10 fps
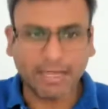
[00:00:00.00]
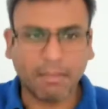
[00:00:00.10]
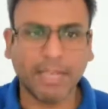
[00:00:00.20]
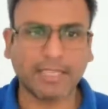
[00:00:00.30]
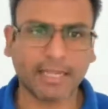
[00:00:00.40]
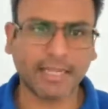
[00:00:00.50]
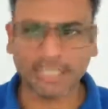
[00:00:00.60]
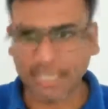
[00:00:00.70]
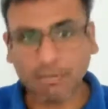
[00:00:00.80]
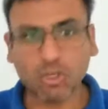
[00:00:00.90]
amazing.
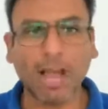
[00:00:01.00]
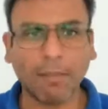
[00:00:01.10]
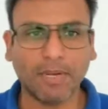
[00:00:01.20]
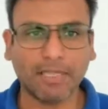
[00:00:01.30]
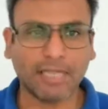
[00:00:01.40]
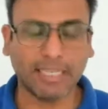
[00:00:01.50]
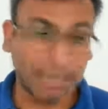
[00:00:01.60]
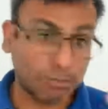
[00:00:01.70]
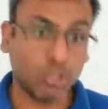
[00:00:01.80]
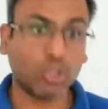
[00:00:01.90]
That gives you happiness, it
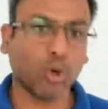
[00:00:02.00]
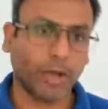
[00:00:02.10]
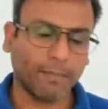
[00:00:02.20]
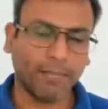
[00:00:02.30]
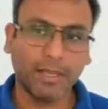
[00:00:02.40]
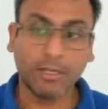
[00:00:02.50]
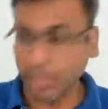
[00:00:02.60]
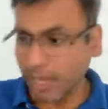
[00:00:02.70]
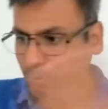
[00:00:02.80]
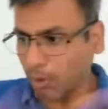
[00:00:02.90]
gives you joy.
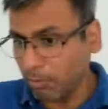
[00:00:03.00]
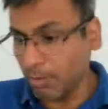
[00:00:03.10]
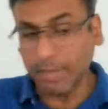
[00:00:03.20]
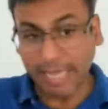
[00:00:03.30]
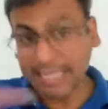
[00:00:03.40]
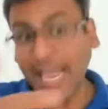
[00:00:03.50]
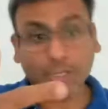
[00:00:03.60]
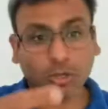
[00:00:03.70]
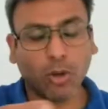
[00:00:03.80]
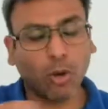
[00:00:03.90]
So yeah, problem is
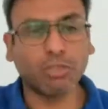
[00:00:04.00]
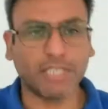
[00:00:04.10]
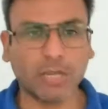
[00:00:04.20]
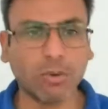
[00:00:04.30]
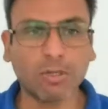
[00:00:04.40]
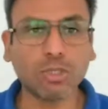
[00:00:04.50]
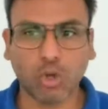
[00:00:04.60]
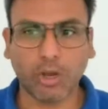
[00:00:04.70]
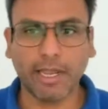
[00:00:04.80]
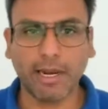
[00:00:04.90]
actually almost equal to
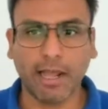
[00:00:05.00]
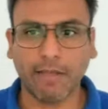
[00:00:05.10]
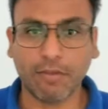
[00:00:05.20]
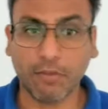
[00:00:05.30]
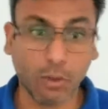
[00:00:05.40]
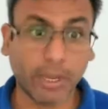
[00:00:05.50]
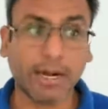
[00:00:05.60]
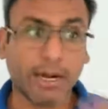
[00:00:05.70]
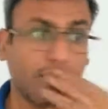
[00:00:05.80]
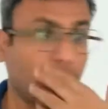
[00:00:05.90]
joy in life if you look
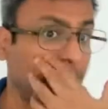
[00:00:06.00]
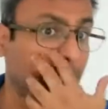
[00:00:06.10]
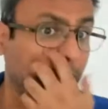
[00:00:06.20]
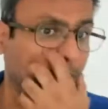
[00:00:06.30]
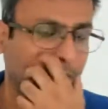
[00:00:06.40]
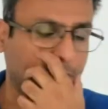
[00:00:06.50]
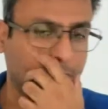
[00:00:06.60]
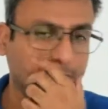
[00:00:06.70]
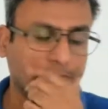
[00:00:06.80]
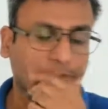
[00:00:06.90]
at it at a very deeper level.
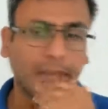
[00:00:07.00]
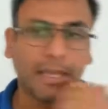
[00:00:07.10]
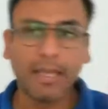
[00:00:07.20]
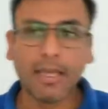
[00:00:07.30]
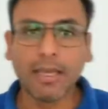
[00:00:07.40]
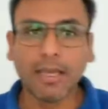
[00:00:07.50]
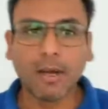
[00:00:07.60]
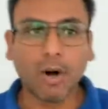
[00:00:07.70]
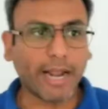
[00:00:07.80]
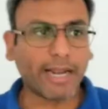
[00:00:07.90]

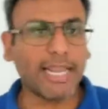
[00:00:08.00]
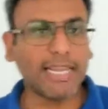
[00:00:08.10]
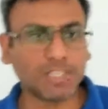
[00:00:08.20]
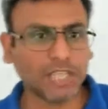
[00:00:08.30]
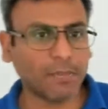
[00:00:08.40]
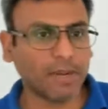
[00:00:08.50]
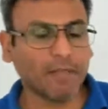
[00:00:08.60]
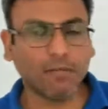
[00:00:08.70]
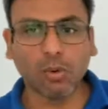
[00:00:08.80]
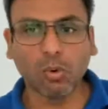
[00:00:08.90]
All right, ladies and gentlemen,
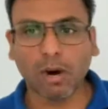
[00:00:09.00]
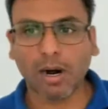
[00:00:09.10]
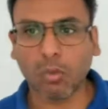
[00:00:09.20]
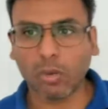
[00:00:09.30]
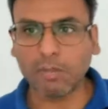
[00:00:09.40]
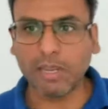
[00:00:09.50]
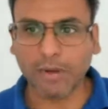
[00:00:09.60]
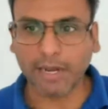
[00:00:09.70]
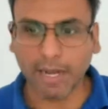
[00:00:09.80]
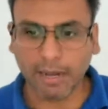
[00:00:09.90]
if you are with me
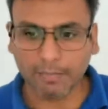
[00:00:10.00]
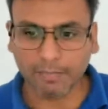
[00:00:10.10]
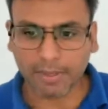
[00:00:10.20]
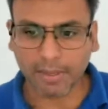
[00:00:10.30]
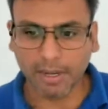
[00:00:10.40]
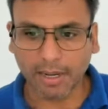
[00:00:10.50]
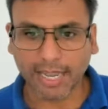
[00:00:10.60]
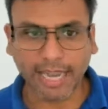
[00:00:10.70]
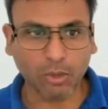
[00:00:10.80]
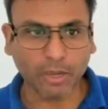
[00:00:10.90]
right now,
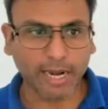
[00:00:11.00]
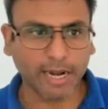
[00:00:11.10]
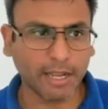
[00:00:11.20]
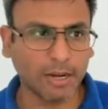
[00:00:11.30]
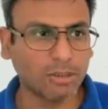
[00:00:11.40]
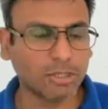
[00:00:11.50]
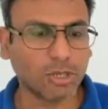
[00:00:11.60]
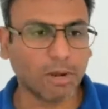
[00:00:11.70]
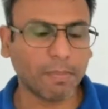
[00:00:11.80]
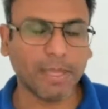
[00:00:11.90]
can you kindly
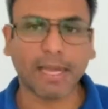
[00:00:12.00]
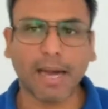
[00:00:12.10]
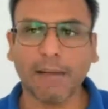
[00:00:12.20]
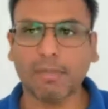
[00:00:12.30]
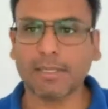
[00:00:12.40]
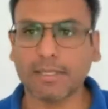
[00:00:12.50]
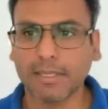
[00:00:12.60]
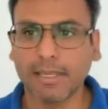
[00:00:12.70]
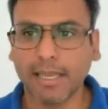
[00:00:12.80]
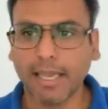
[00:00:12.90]
drop me a comment
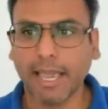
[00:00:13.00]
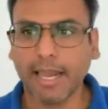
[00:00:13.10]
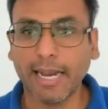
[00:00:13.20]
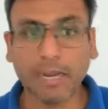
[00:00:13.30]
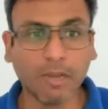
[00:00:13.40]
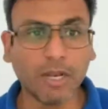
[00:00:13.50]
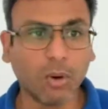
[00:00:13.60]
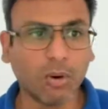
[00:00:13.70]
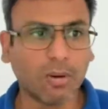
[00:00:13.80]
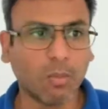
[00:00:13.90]
and let me
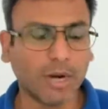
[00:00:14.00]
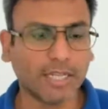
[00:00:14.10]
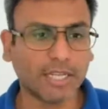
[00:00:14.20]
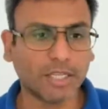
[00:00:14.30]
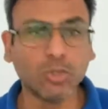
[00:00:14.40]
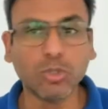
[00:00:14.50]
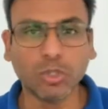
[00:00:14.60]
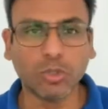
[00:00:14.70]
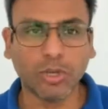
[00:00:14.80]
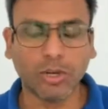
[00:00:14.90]
know what is that you
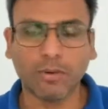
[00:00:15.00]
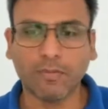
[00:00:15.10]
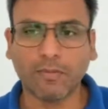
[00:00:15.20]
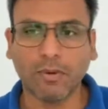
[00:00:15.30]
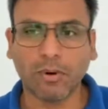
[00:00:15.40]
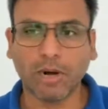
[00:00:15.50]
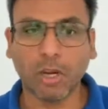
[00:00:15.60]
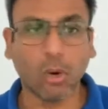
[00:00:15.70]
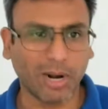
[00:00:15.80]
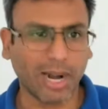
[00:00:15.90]
do for
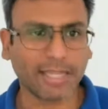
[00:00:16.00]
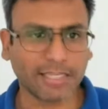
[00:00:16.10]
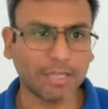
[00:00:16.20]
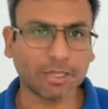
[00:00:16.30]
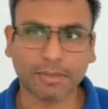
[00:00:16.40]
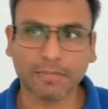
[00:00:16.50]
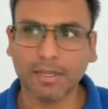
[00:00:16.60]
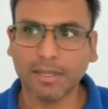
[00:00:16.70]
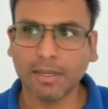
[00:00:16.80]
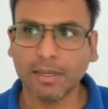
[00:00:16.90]
your relaxation.
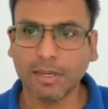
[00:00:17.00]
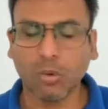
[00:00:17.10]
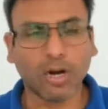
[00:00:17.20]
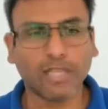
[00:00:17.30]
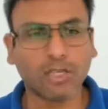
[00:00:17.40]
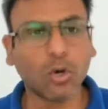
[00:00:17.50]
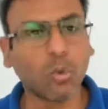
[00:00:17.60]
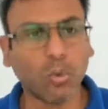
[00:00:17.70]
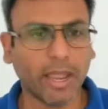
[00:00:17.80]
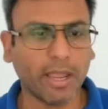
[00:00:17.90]
What is
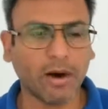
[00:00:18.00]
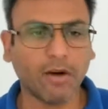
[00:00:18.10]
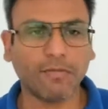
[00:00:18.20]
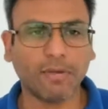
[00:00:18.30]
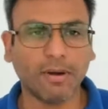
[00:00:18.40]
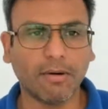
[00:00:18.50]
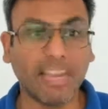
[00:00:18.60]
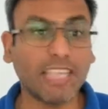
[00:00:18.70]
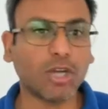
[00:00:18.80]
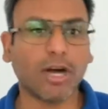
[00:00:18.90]
your way of
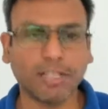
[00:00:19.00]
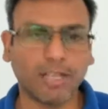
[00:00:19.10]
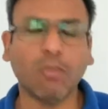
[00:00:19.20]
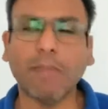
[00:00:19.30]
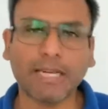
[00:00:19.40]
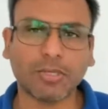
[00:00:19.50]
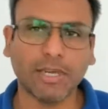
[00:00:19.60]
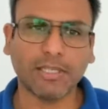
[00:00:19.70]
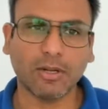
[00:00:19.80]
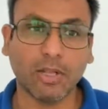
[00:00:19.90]
recharging your
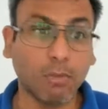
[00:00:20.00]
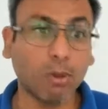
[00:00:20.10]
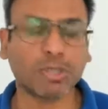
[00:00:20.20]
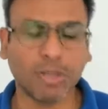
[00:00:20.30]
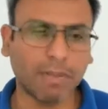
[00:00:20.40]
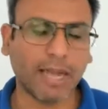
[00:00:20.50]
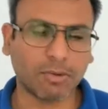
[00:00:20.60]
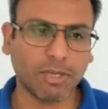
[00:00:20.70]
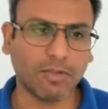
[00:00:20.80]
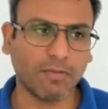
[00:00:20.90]
batteries, emotional
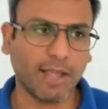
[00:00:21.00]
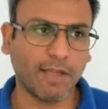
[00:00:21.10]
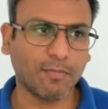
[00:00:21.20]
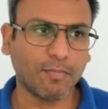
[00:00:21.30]
batteries of life,